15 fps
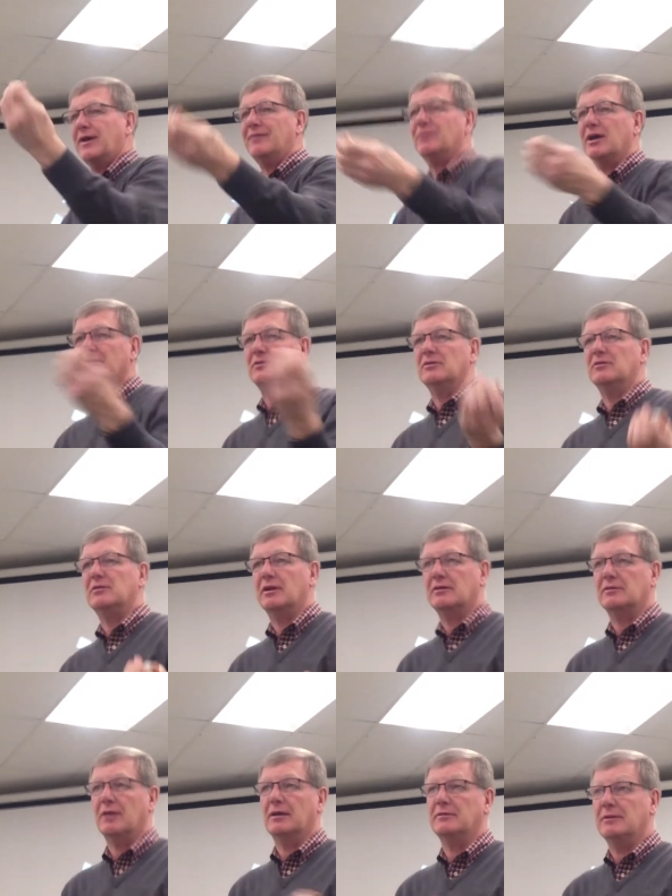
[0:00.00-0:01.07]
5 dots, and
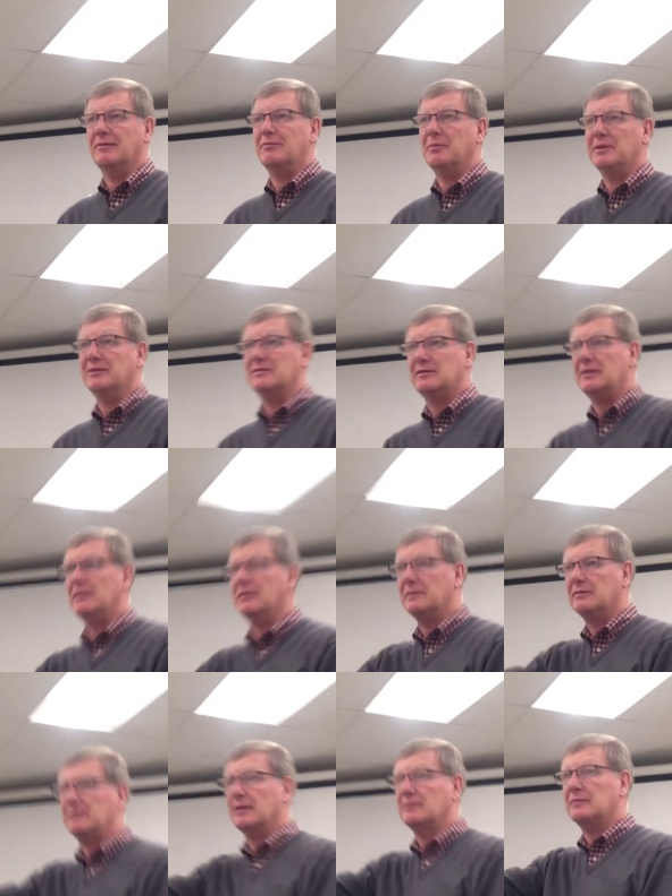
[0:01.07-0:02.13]
6 dots. Has everybody seen
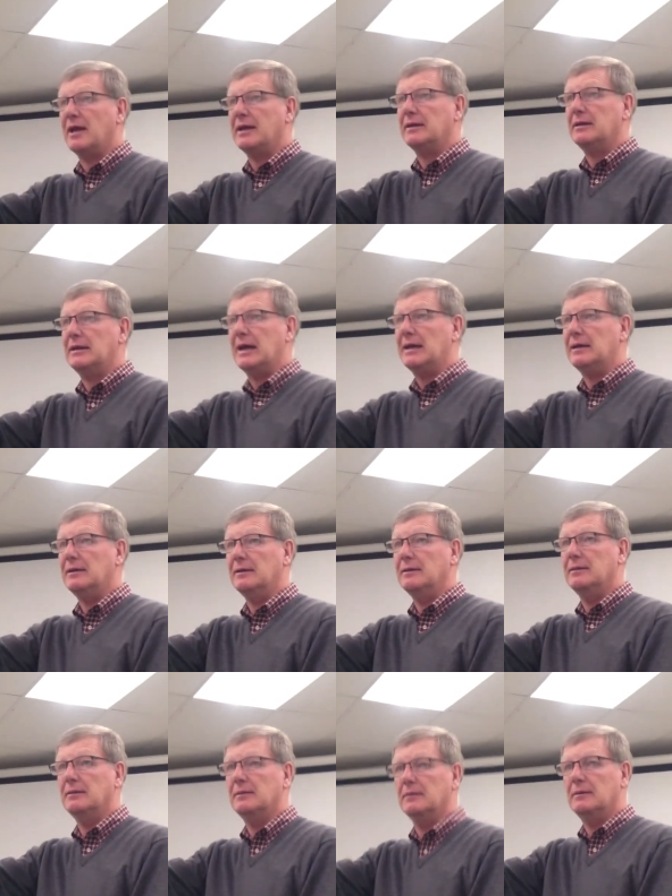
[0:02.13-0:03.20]
a six-sided die?
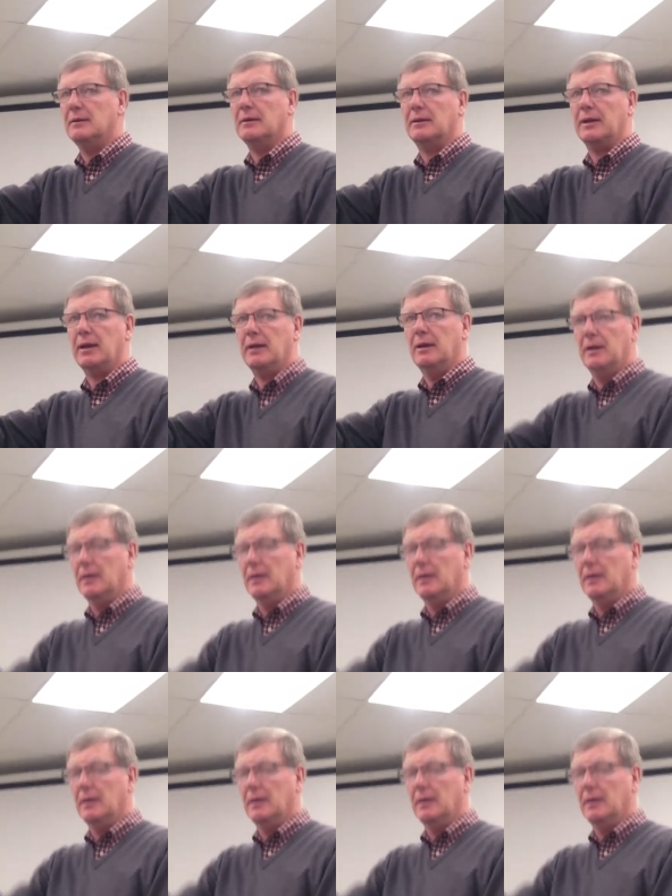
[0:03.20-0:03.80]
Okay.